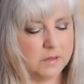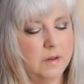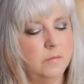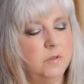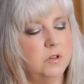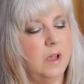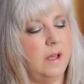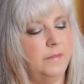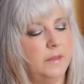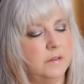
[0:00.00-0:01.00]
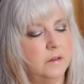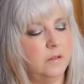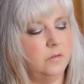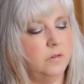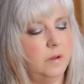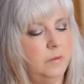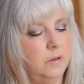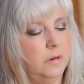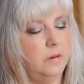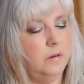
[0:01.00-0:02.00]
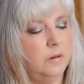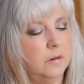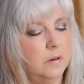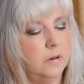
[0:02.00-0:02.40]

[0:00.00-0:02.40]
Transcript: same shot. That's another doubler.